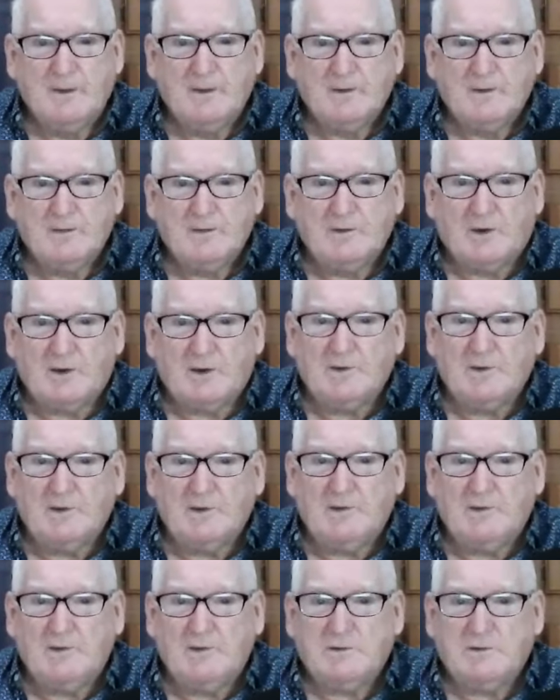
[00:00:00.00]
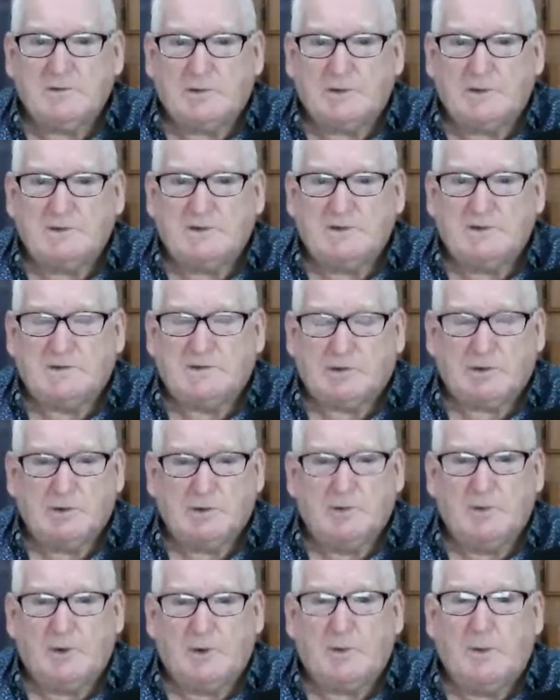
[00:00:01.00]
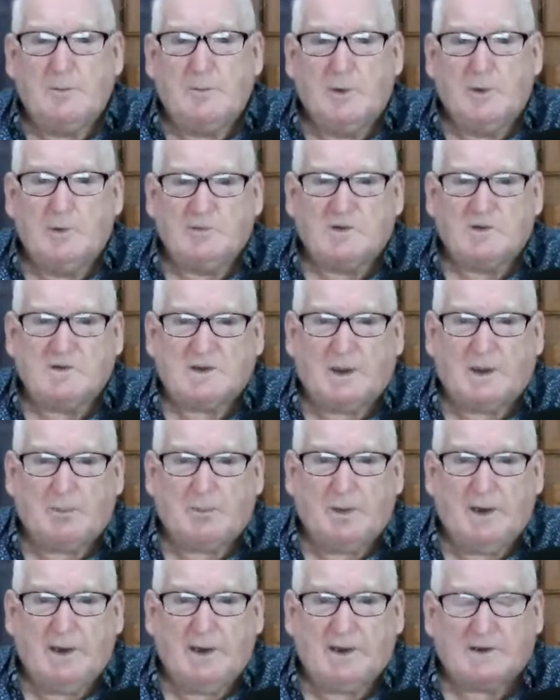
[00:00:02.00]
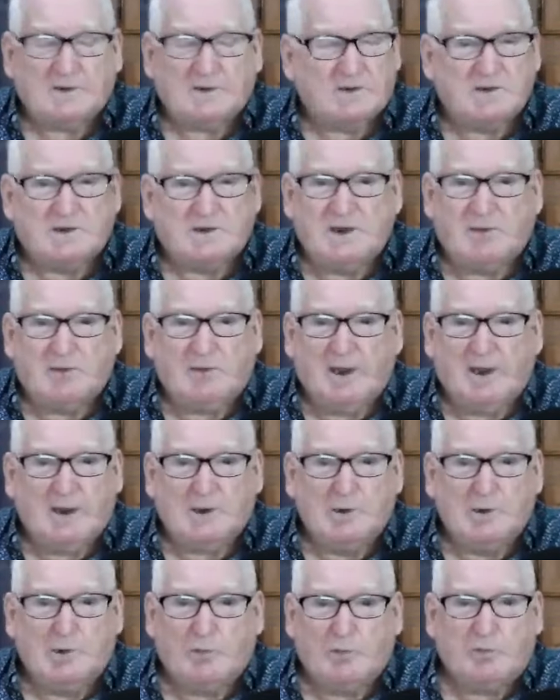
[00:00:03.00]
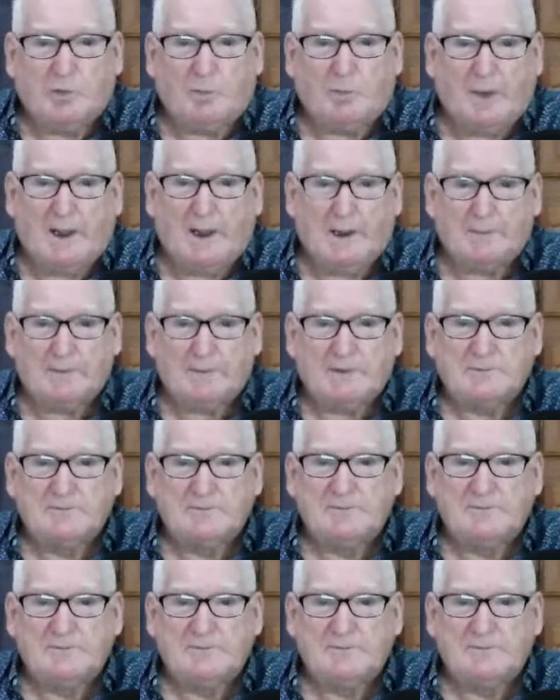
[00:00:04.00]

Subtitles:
1922, it removed its upper house. It's never had a lawful parliament.